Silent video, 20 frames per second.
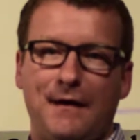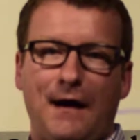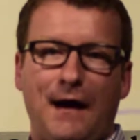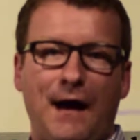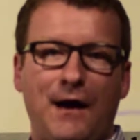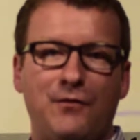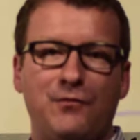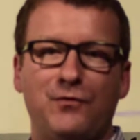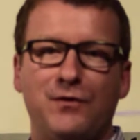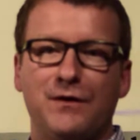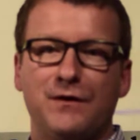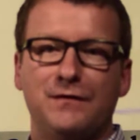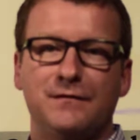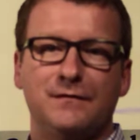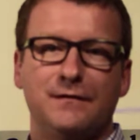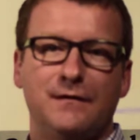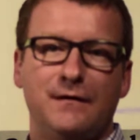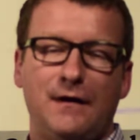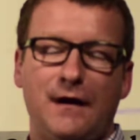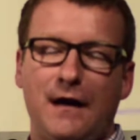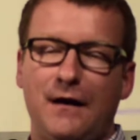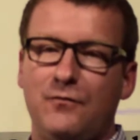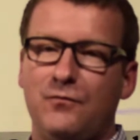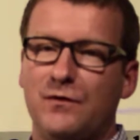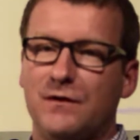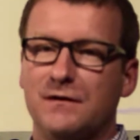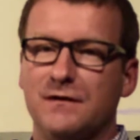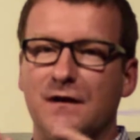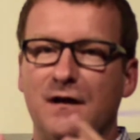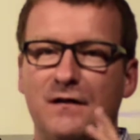I
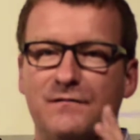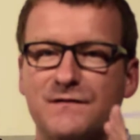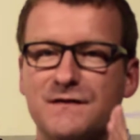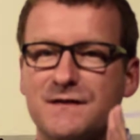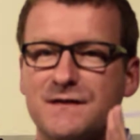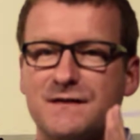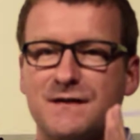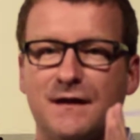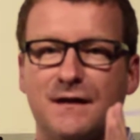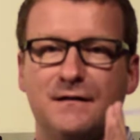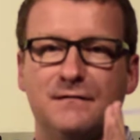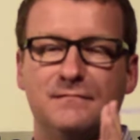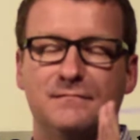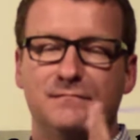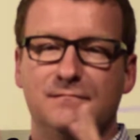would love to sit